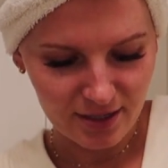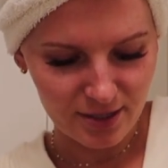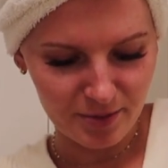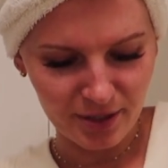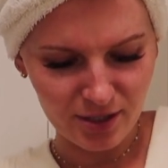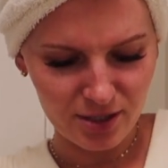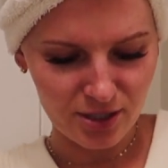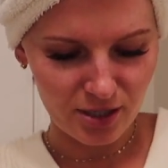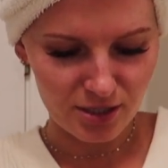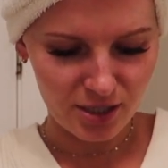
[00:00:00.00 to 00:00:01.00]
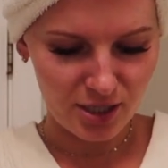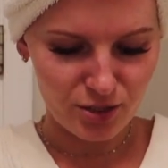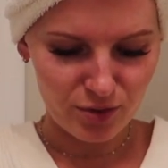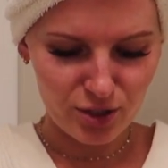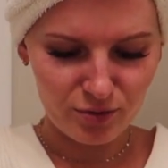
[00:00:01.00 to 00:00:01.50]
Sabrina the Teenage
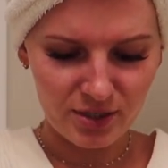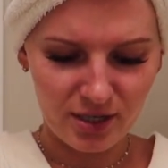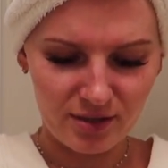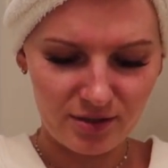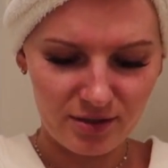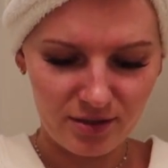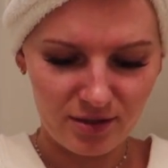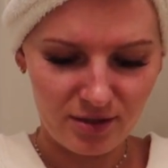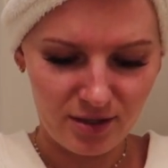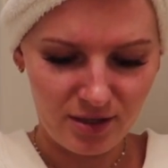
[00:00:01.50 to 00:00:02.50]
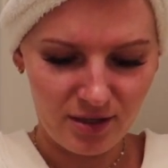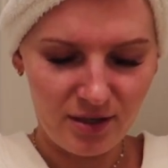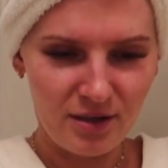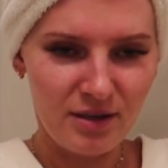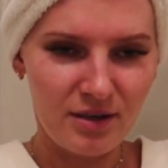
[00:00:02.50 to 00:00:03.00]
Witch was on,
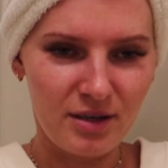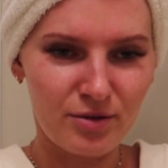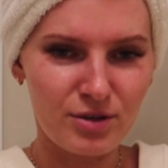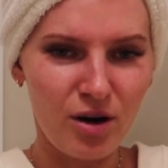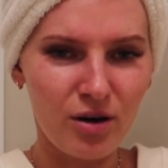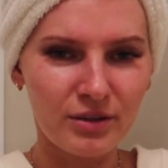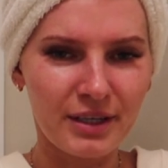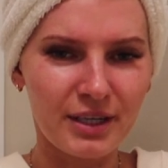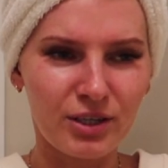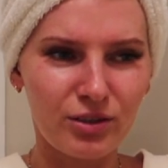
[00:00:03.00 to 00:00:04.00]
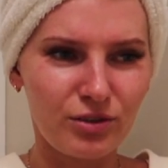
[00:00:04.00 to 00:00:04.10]
it was called like